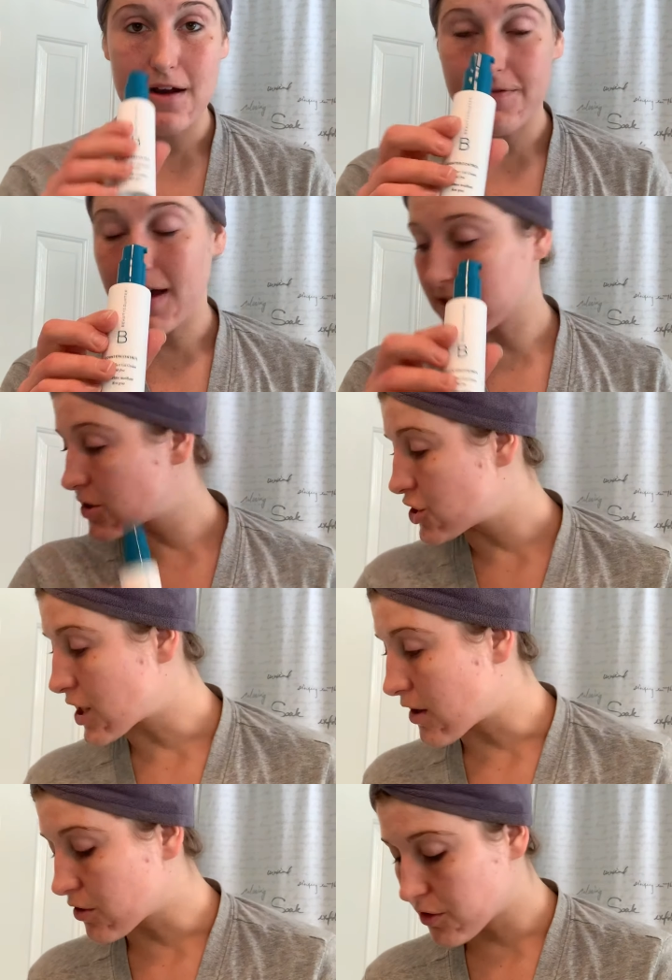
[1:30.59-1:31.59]
Effect
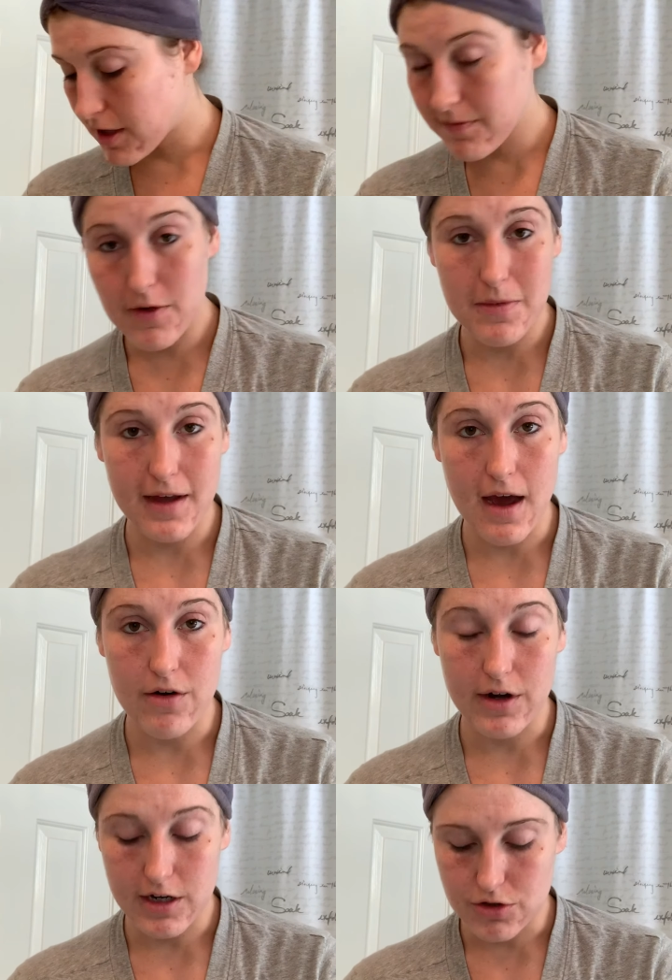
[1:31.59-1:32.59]
Gel Cream from the
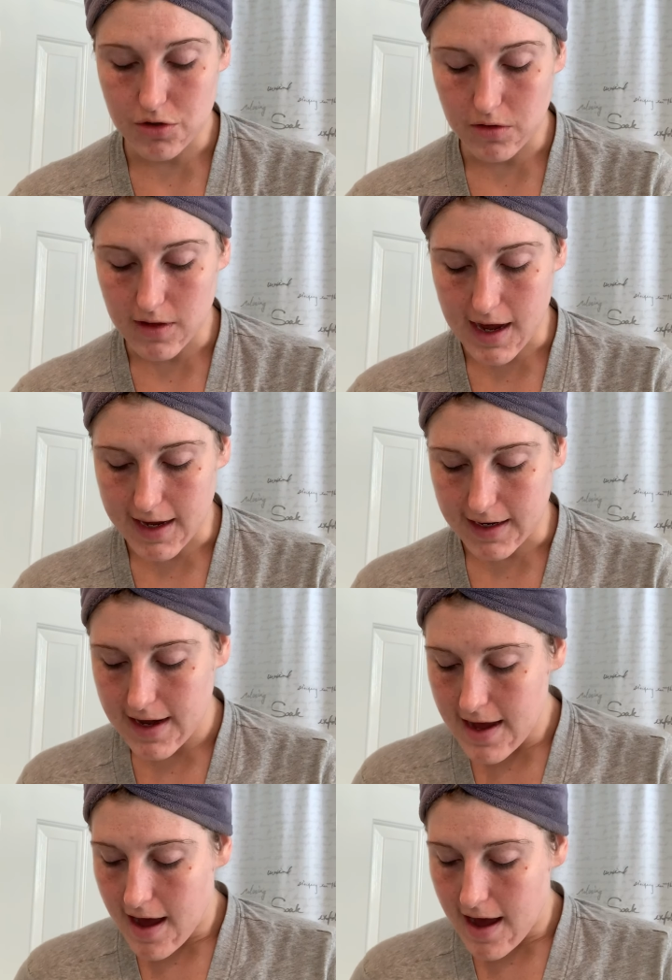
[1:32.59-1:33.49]
Counter Control line.